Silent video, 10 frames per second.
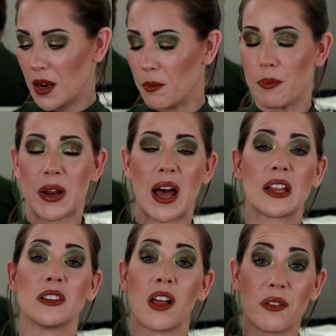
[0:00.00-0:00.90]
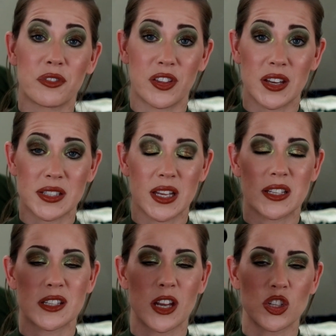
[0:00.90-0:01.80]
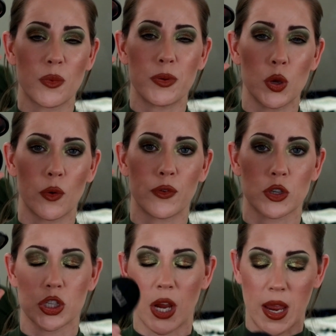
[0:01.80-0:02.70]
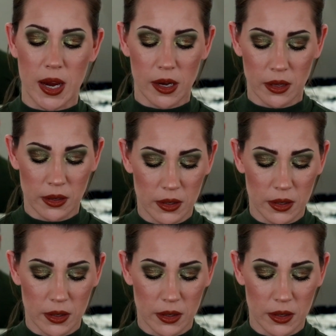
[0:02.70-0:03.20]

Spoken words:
but I loved this. It's such a beautiful shade.